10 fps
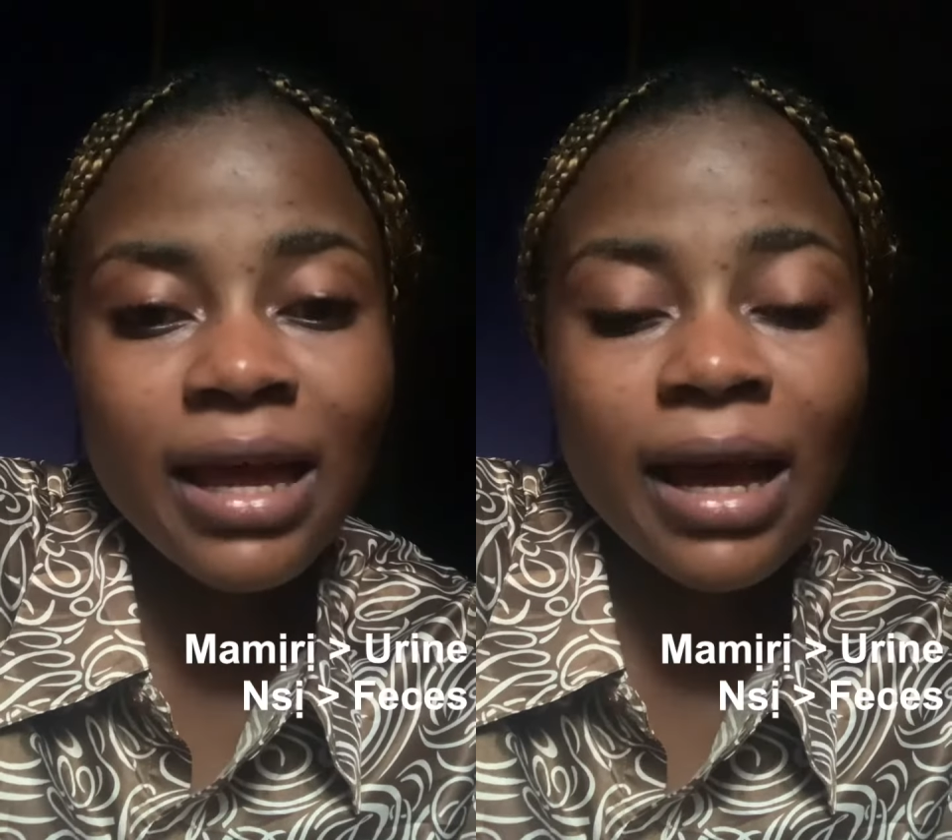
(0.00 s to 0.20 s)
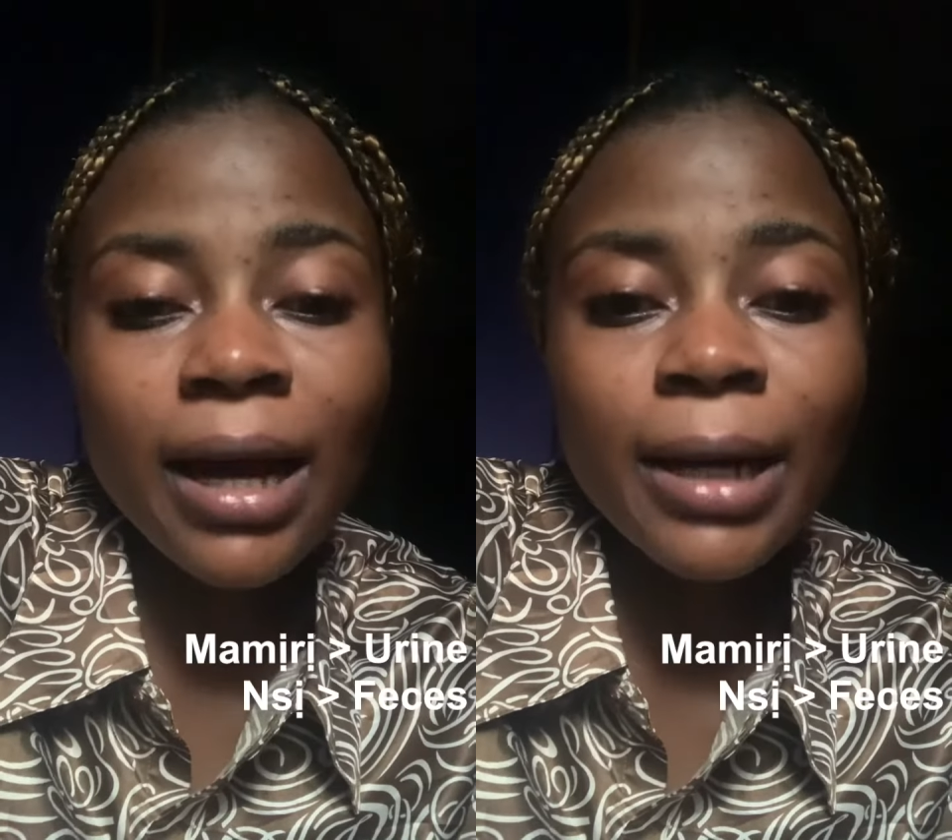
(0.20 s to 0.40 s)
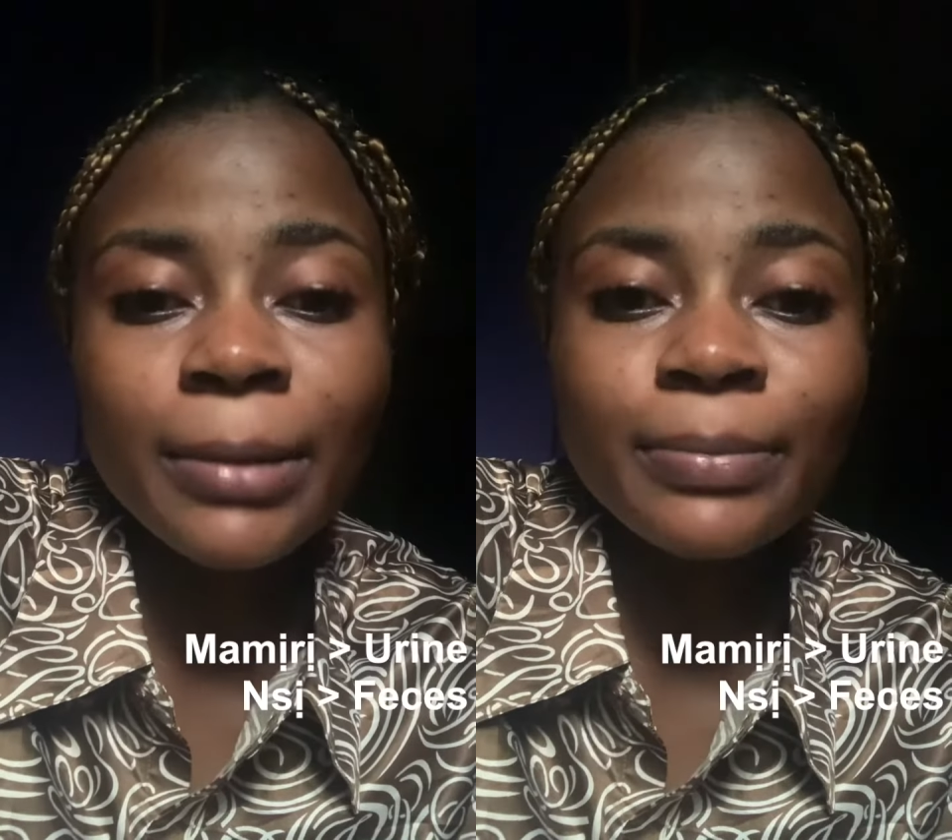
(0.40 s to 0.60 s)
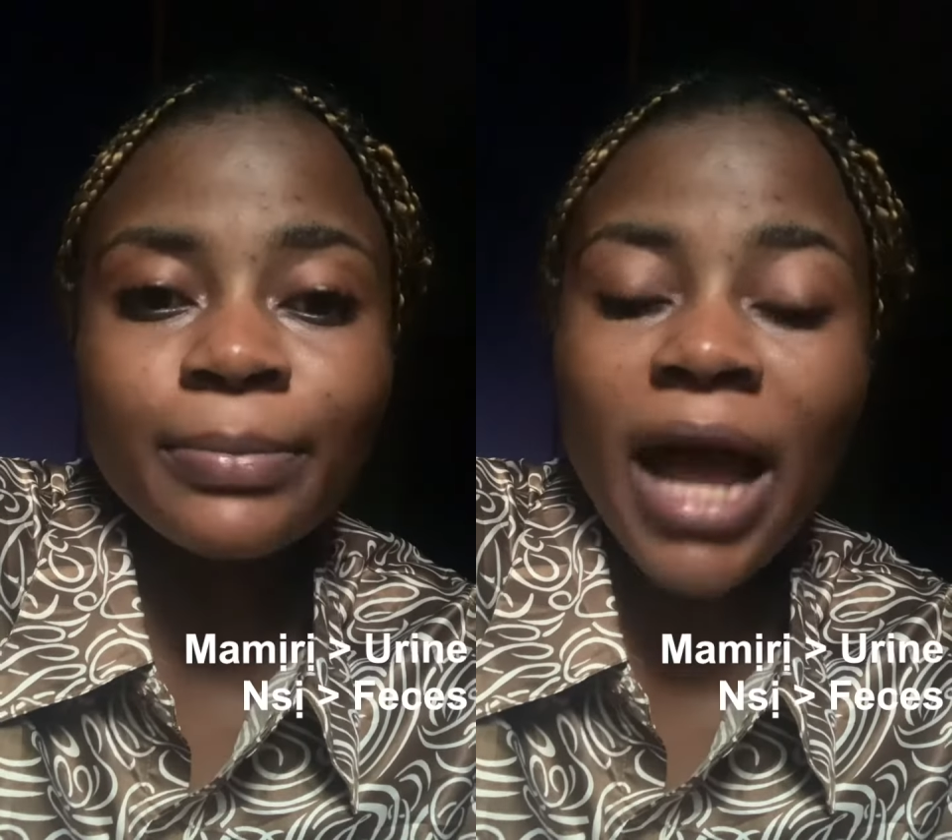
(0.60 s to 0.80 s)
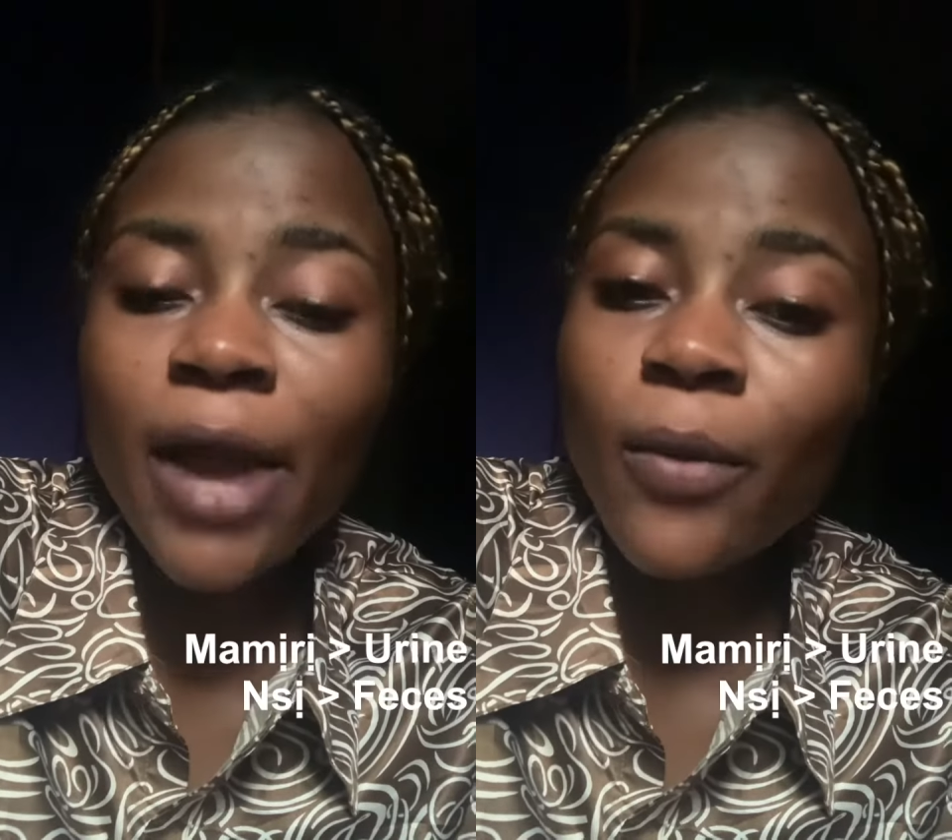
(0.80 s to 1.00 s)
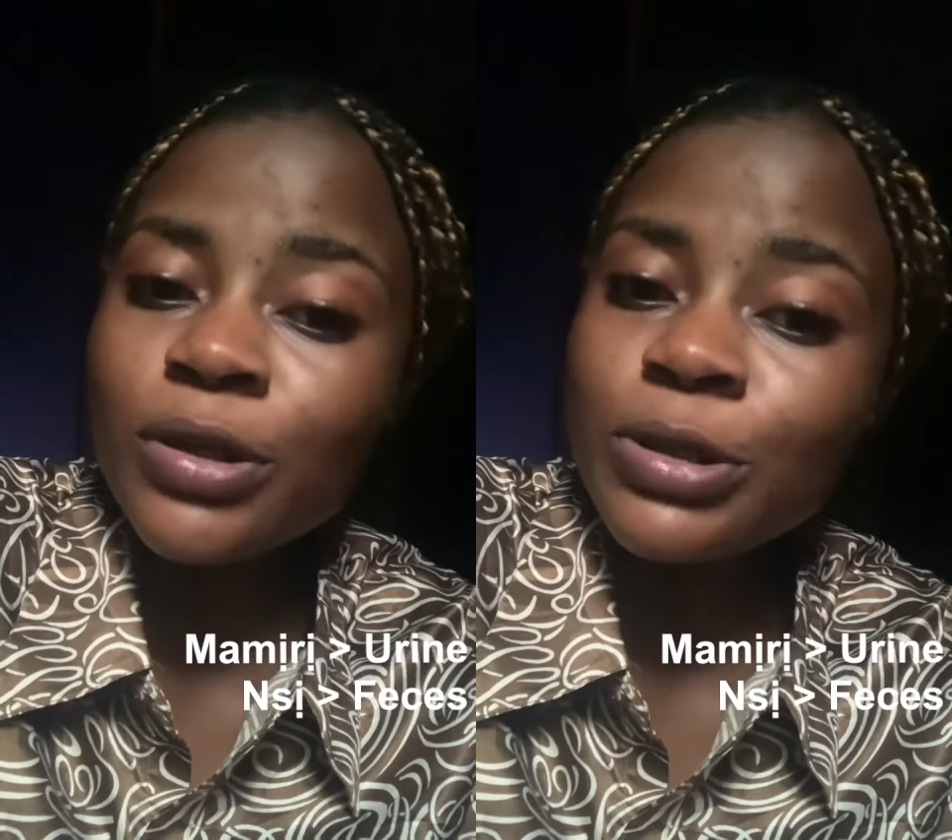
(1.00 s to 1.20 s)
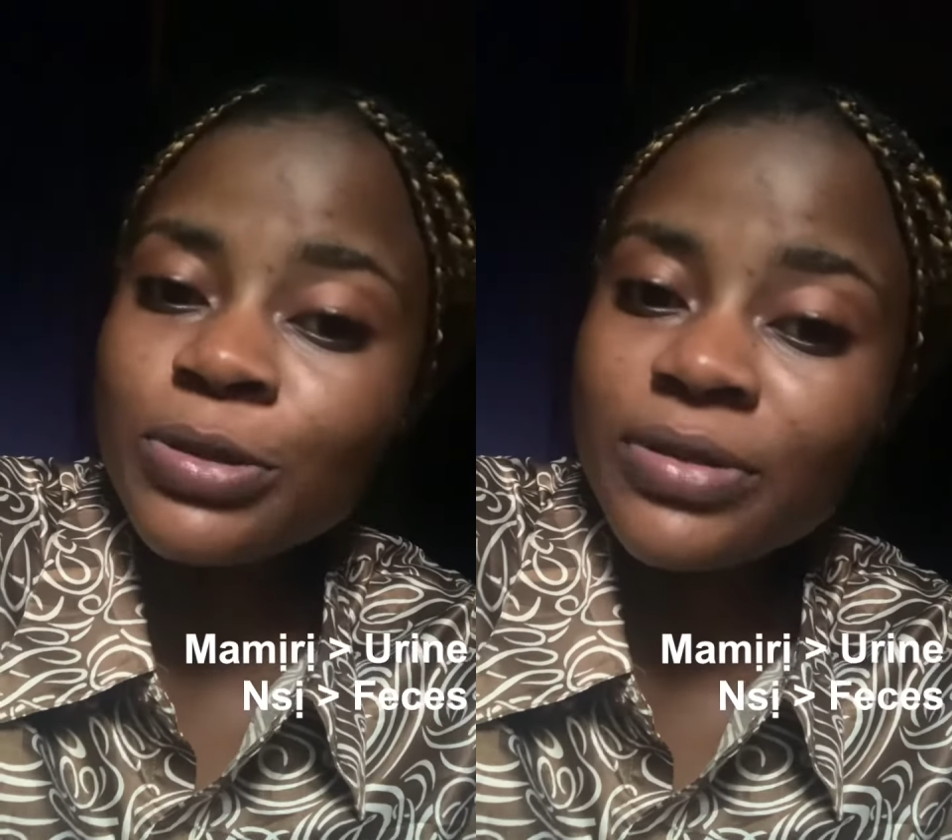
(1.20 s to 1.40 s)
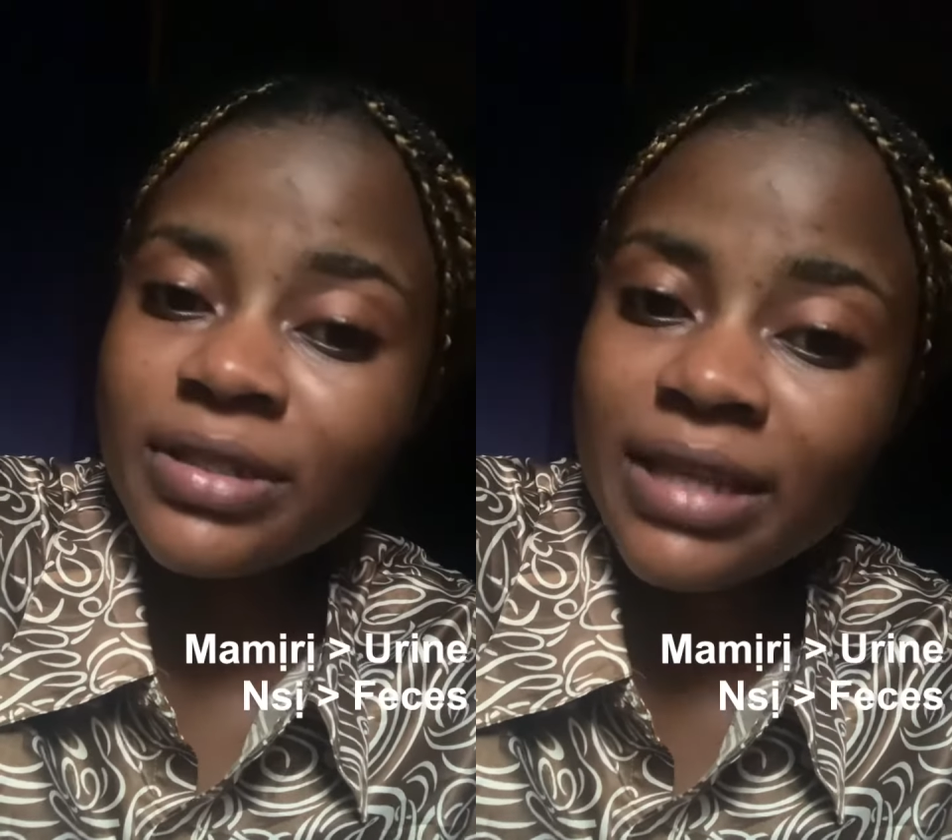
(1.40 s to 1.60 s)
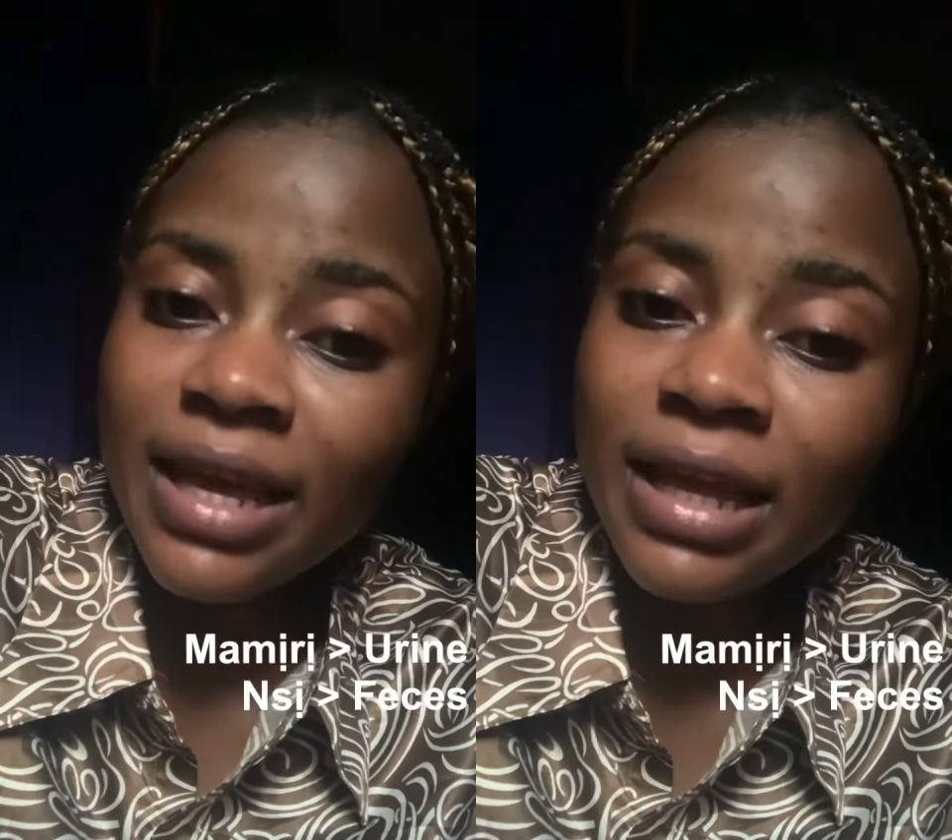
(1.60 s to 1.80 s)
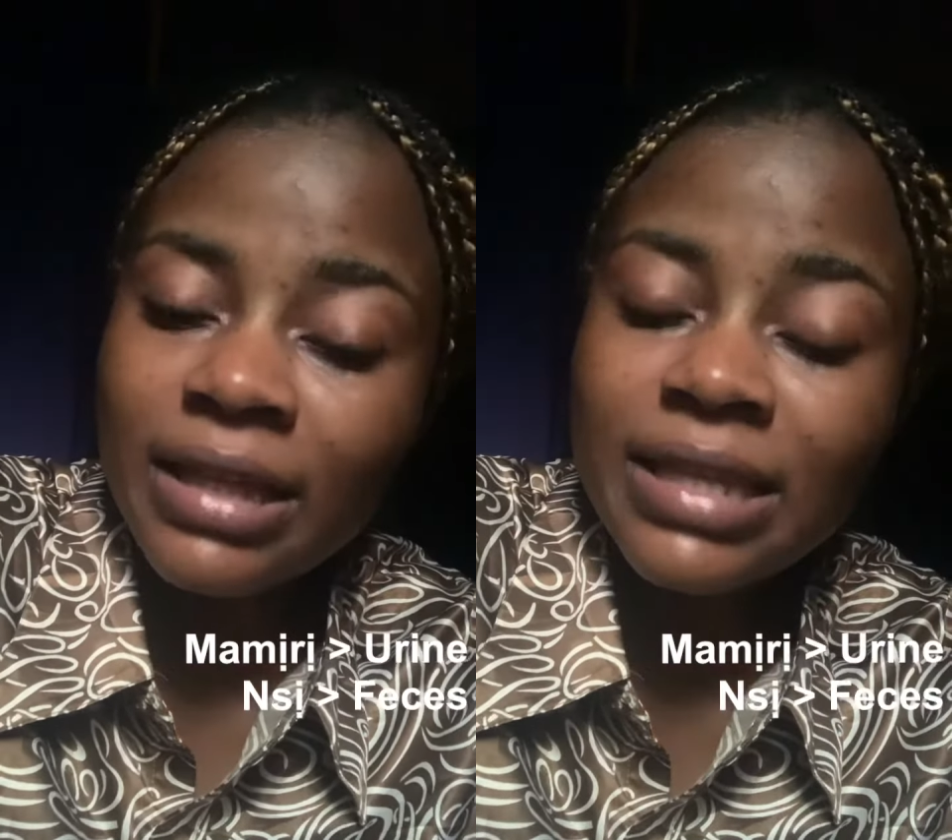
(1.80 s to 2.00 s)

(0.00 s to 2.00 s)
I want to urinate,